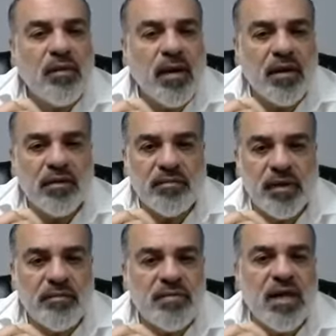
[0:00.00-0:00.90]
about
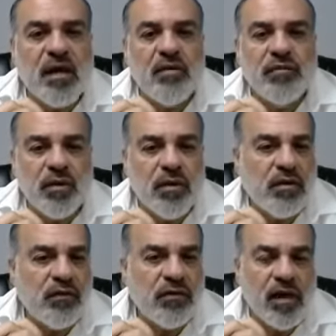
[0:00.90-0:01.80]
himself or
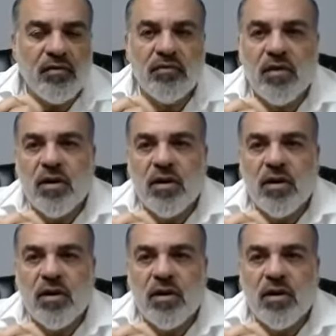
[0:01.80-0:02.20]
herself.